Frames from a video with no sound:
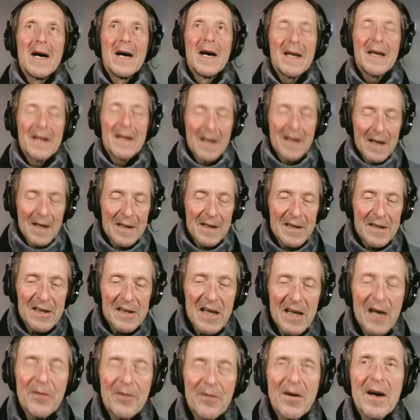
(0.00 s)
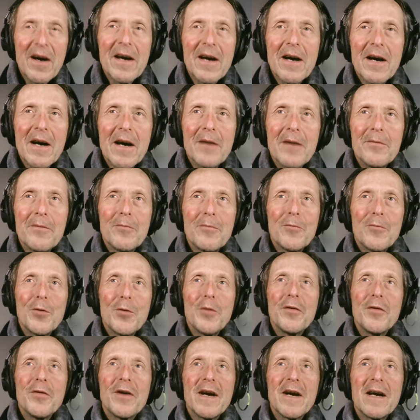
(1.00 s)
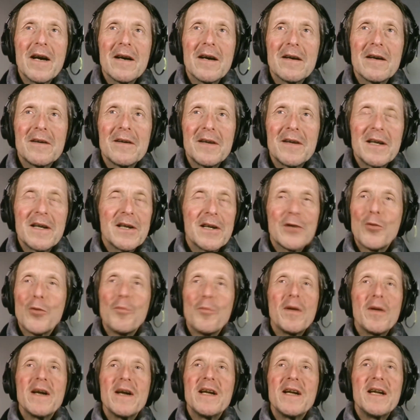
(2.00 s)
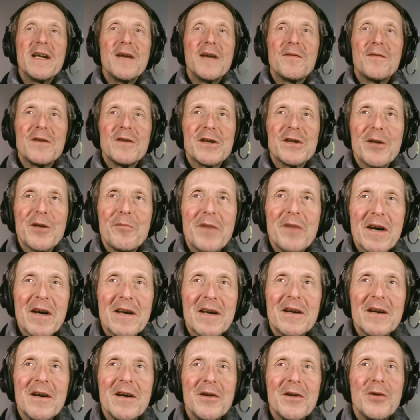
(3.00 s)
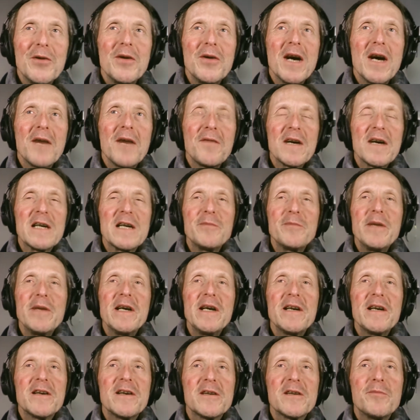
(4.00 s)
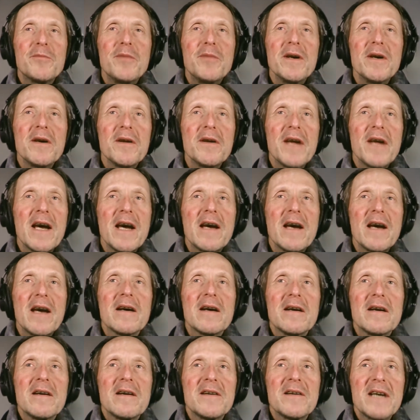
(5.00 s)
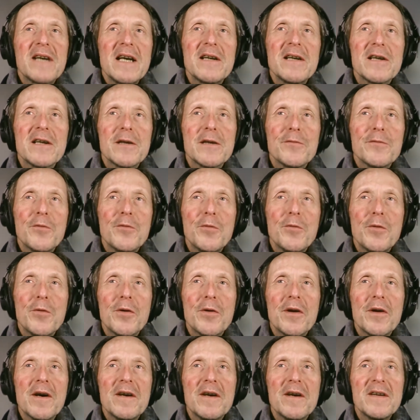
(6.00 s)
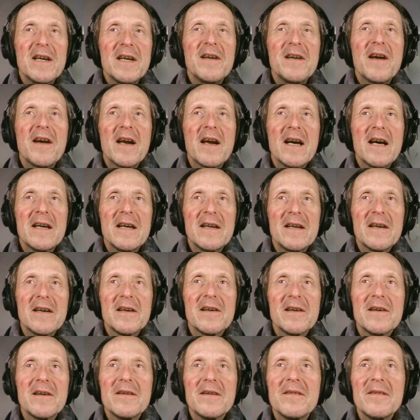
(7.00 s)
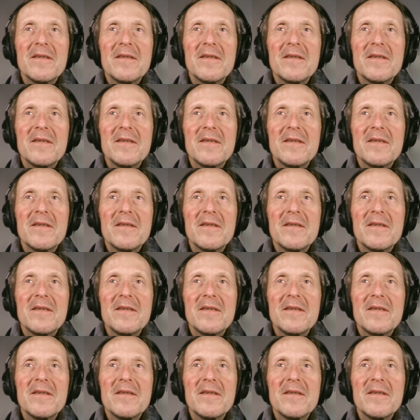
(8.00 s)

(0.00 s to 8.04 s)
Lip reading: And Steve, I'm wondering, this is a completely different subject. Do you have experience building sensors for scintillators?